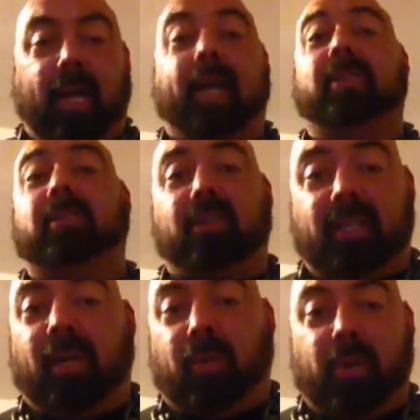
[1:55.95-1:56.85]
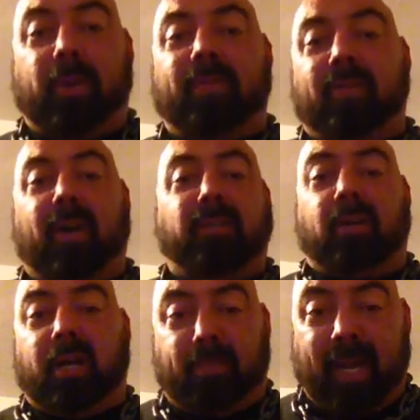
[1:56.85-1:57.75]
And I certainly don't want you giving advice
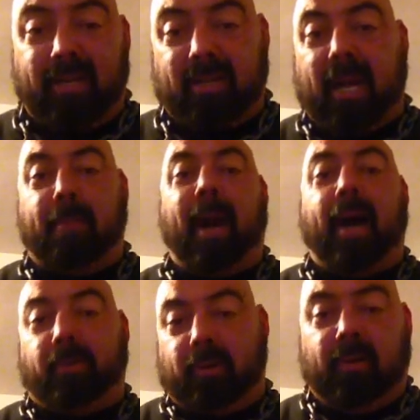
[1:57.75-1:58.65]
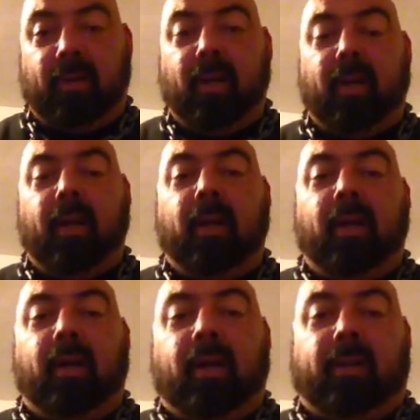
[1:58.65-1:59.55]
on any page that I'm modeling.
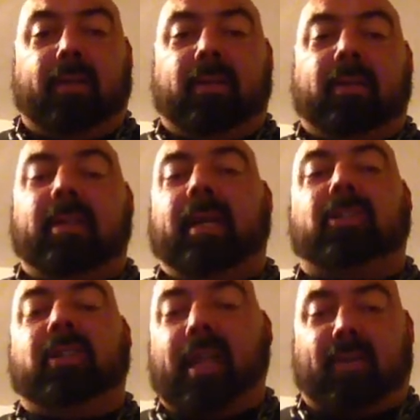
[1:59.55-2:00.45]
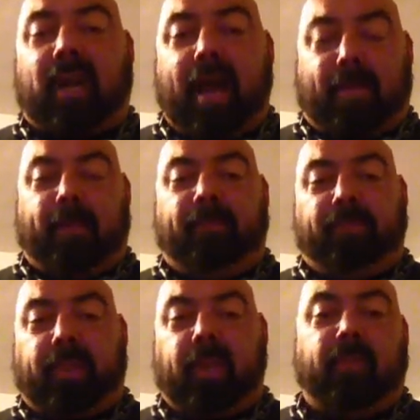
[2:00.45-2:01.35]
That should never happen.
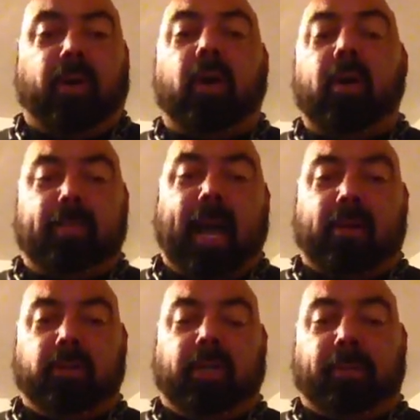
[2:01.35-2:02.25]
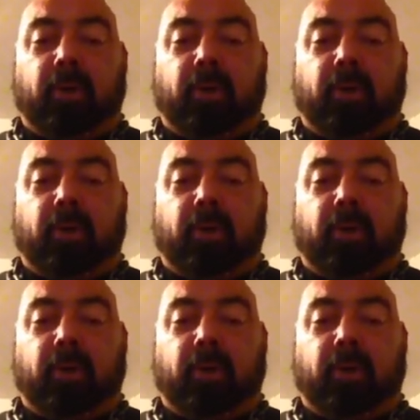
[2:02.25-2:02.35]
If you're going backwards in a